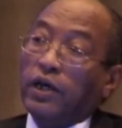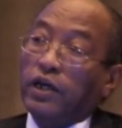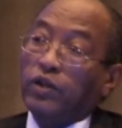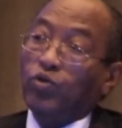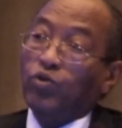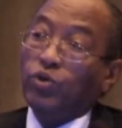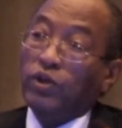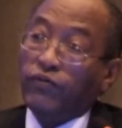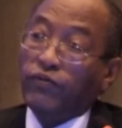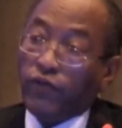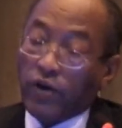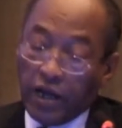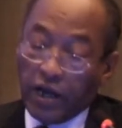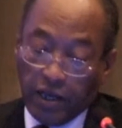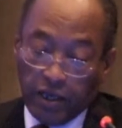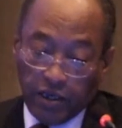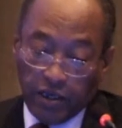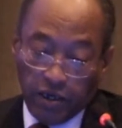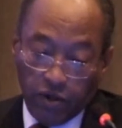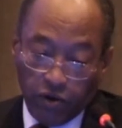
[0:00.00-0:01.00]
to
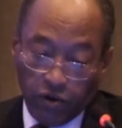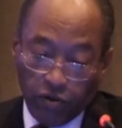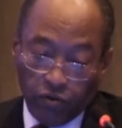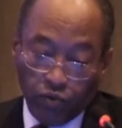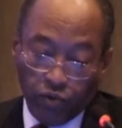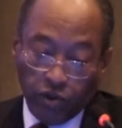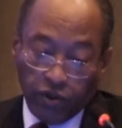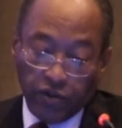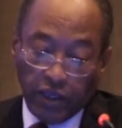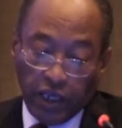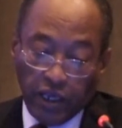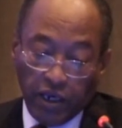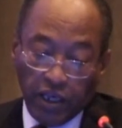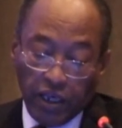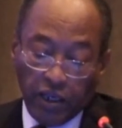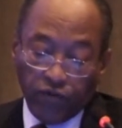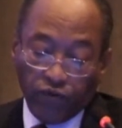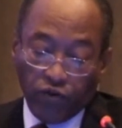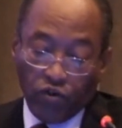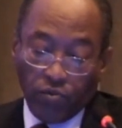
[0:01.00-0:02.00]
define what they
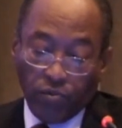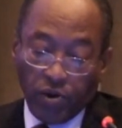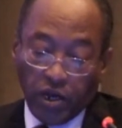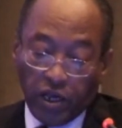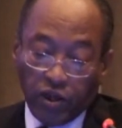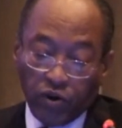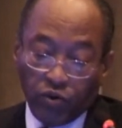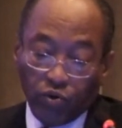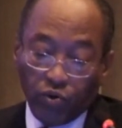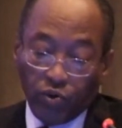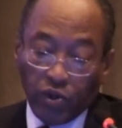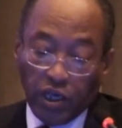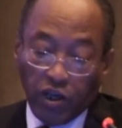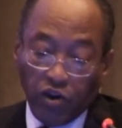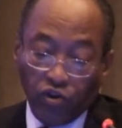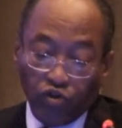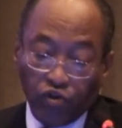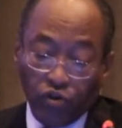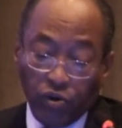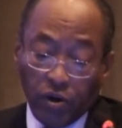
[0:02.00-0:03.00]
need from higher
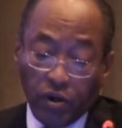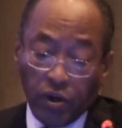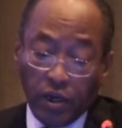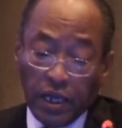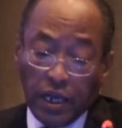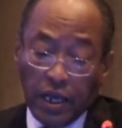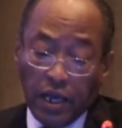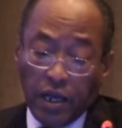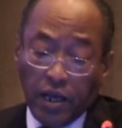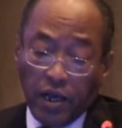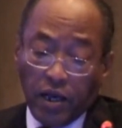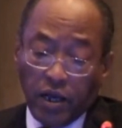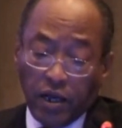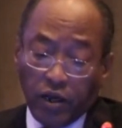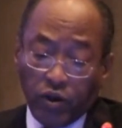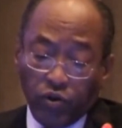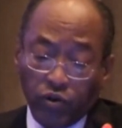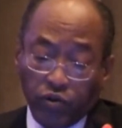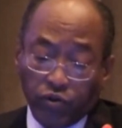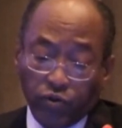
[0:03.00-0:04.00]
education.
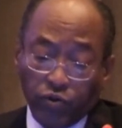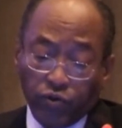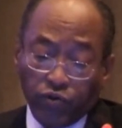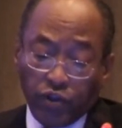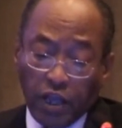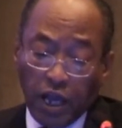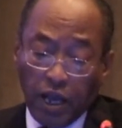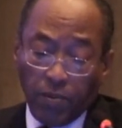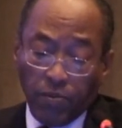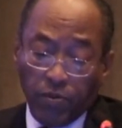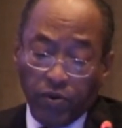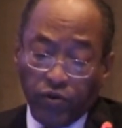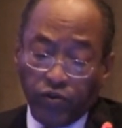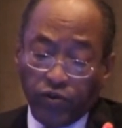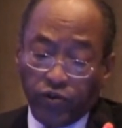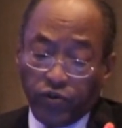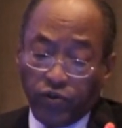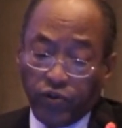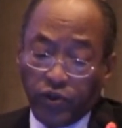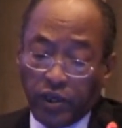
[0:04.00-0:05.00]
UNESCO
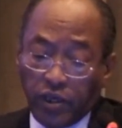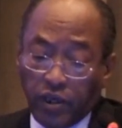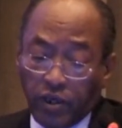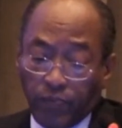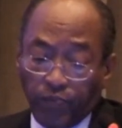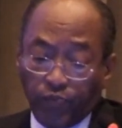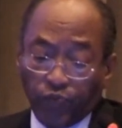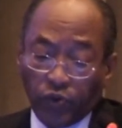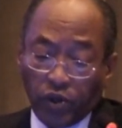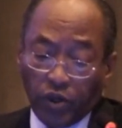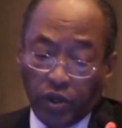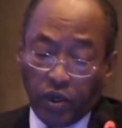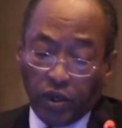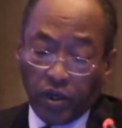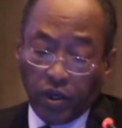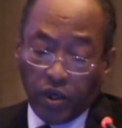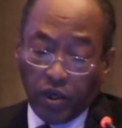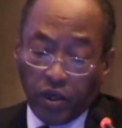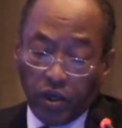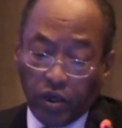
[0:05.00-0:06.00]
established the
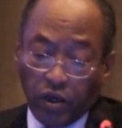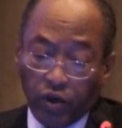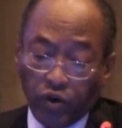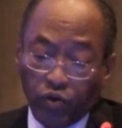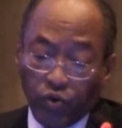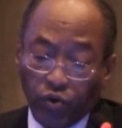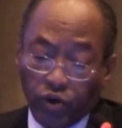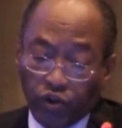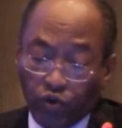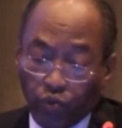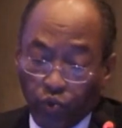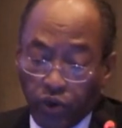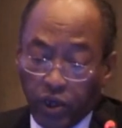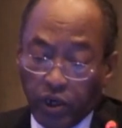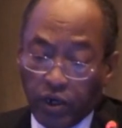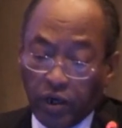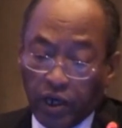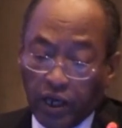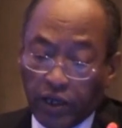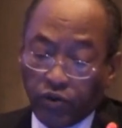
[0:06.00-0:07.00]
Unit
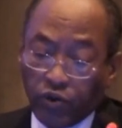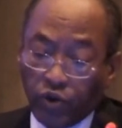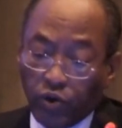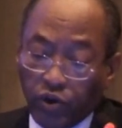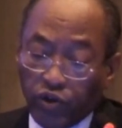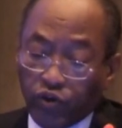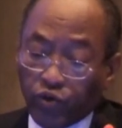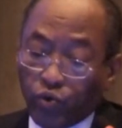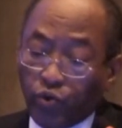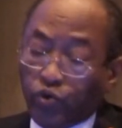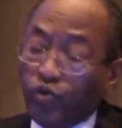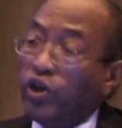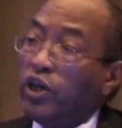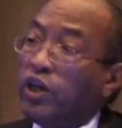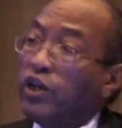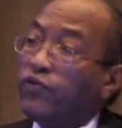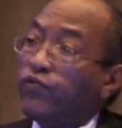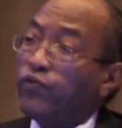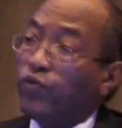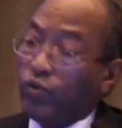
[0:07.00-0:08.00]
Twin and the UNESCO
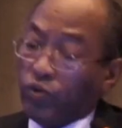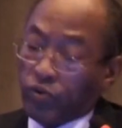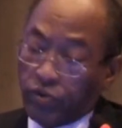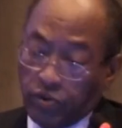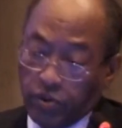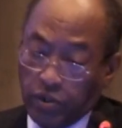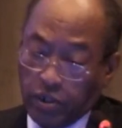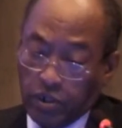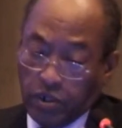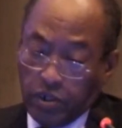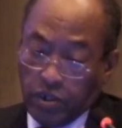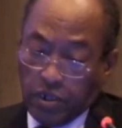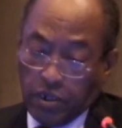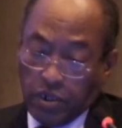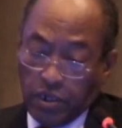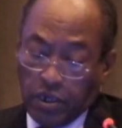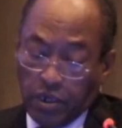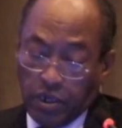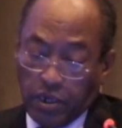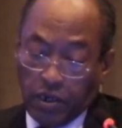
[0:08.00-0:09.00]
Chairs for
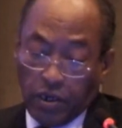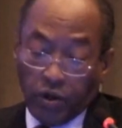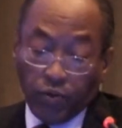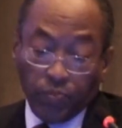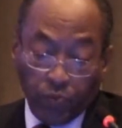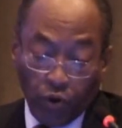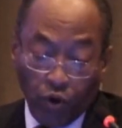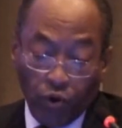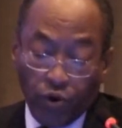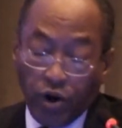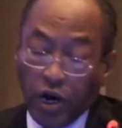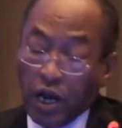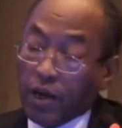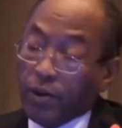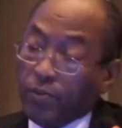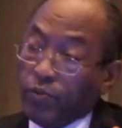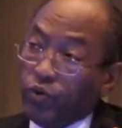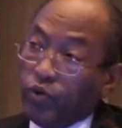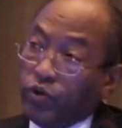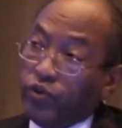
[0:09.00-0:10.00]
a
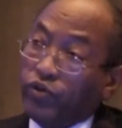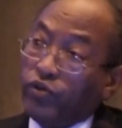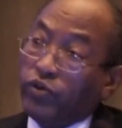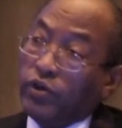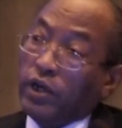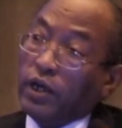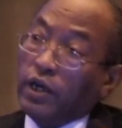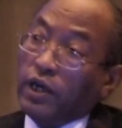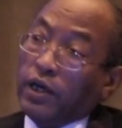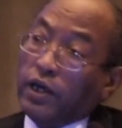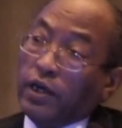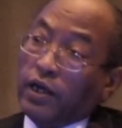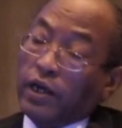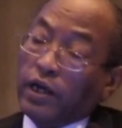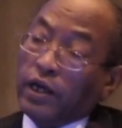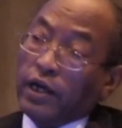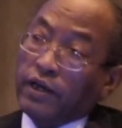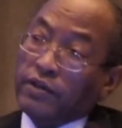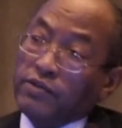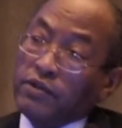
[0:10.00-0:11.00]
program which,
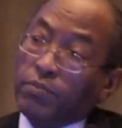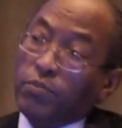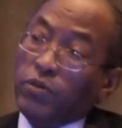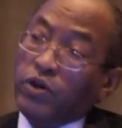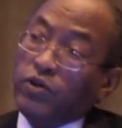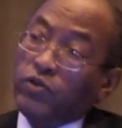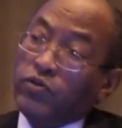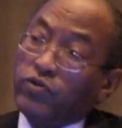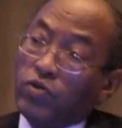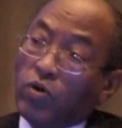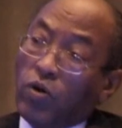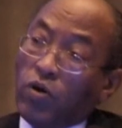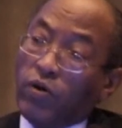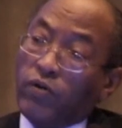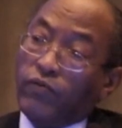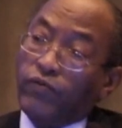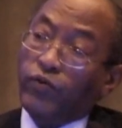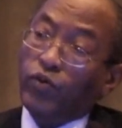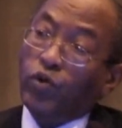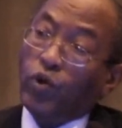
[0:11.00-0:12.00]
as a means
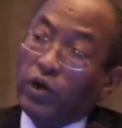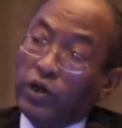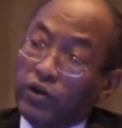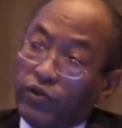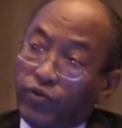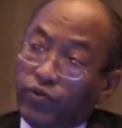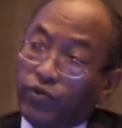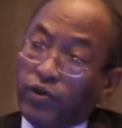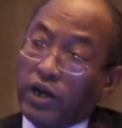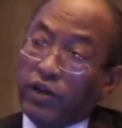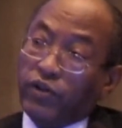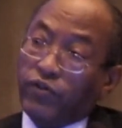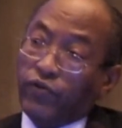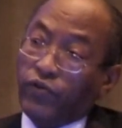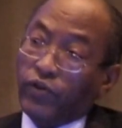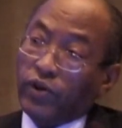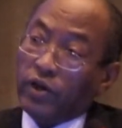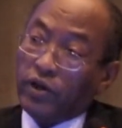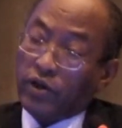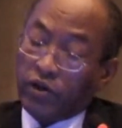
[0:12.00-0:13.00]
of knowledge
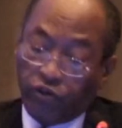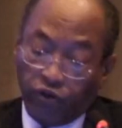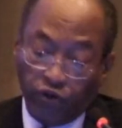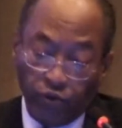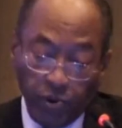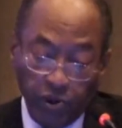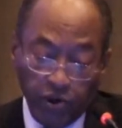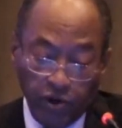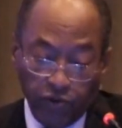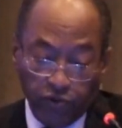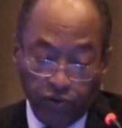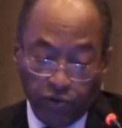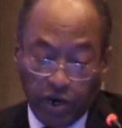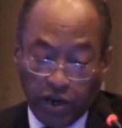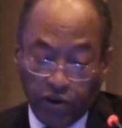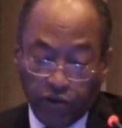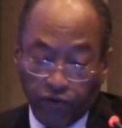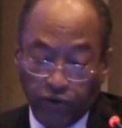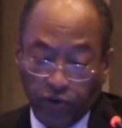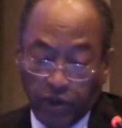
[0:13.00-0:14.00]
transfer and experience
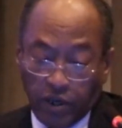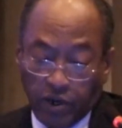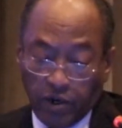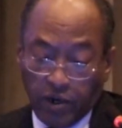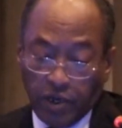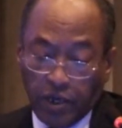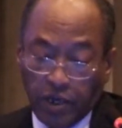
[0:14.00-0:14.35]
transfer,